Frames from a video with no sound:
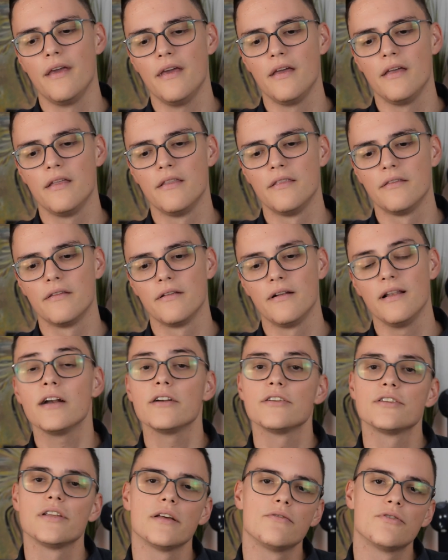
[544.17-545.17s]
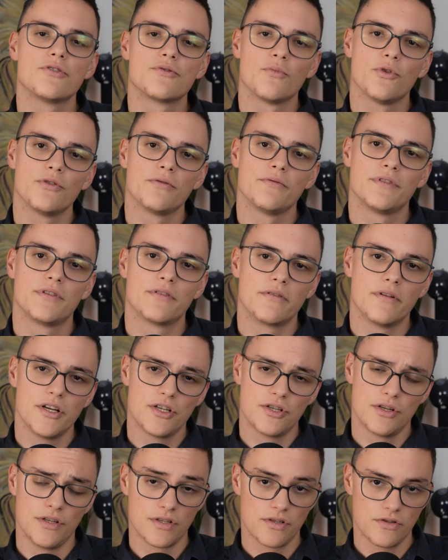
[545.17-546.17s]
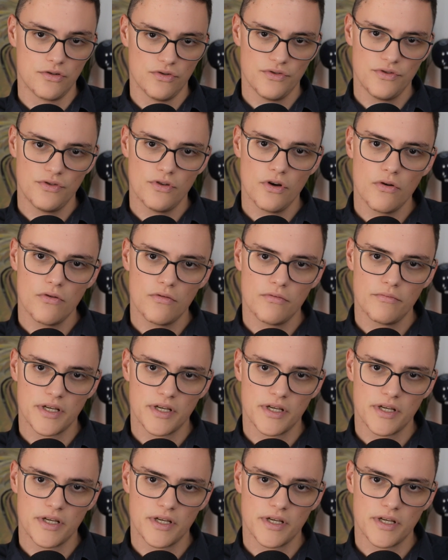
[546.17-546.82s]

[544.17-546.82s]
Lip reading: And large language model integration is good, though,